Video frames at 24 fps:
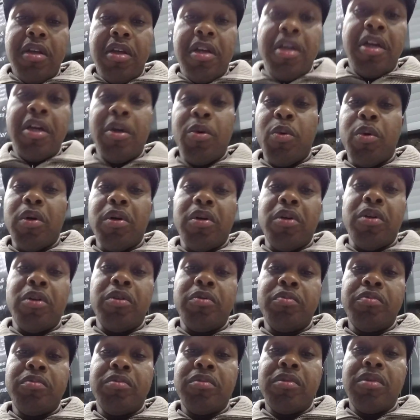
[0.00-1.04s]
it will
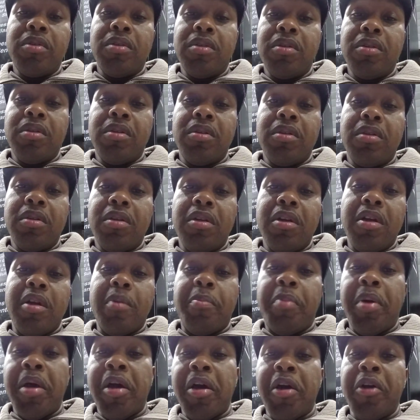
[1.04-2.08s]

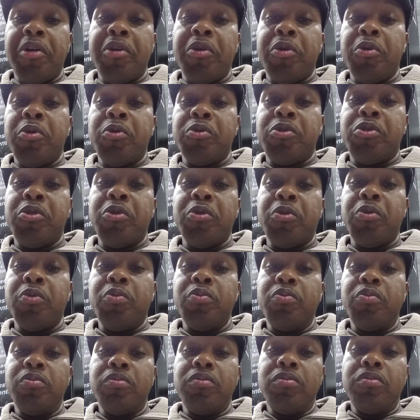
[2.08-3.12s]
impel you to
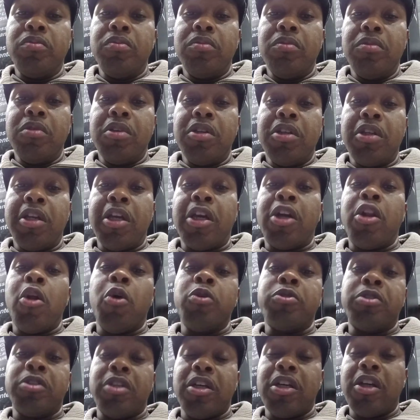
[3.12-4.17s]
get
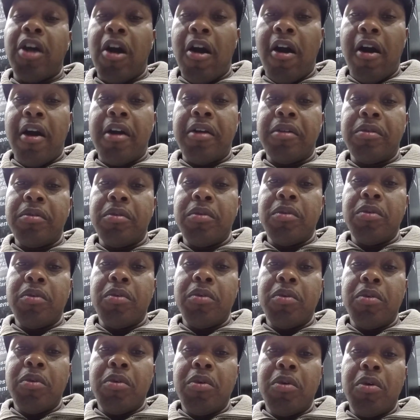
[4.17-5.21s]
closer to God
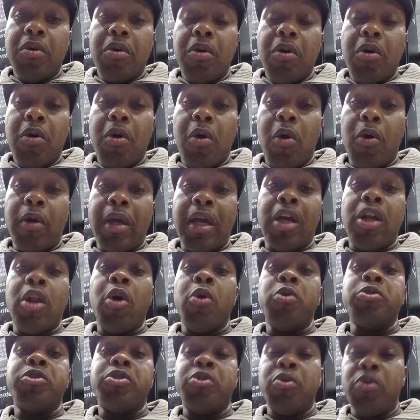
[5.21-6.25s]
or get
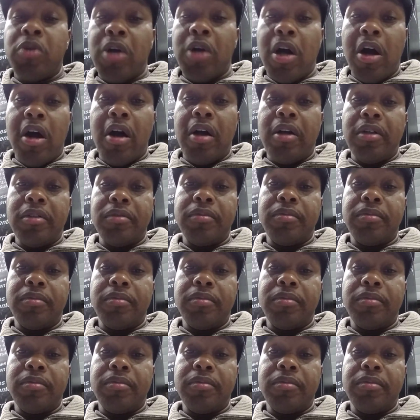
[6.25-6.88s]
close to God.